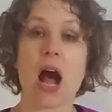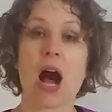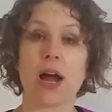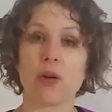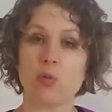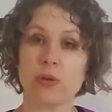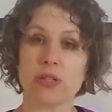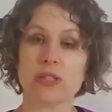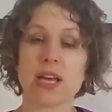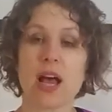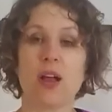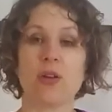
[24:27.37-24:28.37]
I will
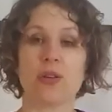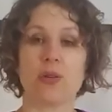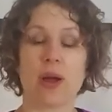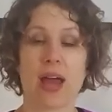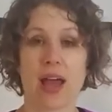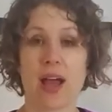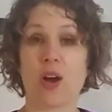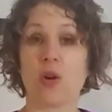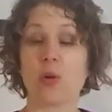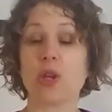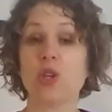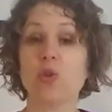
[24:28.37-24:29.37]
tell you
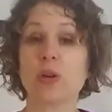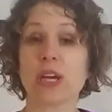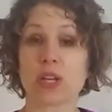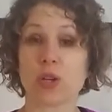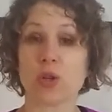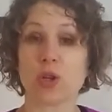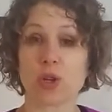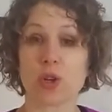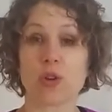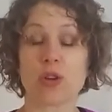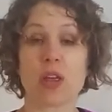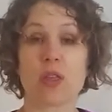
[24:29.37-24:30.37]
how you can
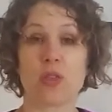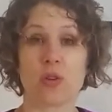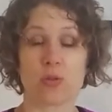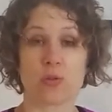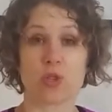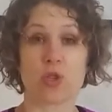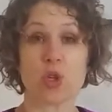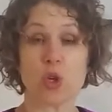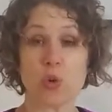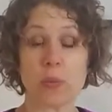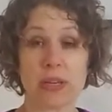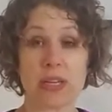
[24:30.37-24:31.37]
learn those
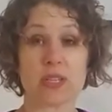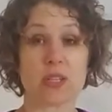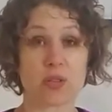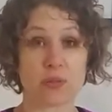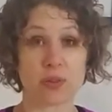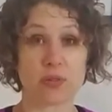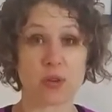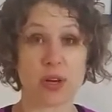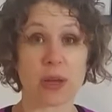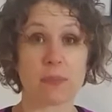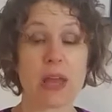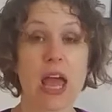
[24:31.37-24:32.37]
two pieces for
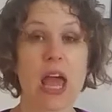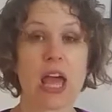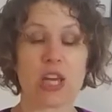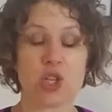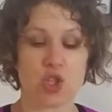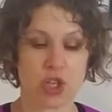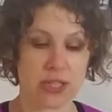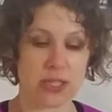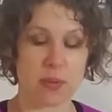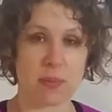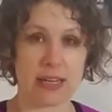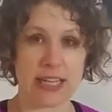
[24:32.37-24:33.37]
free in just
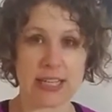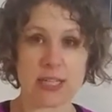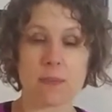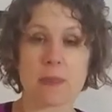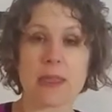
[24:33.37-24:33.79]
a minute.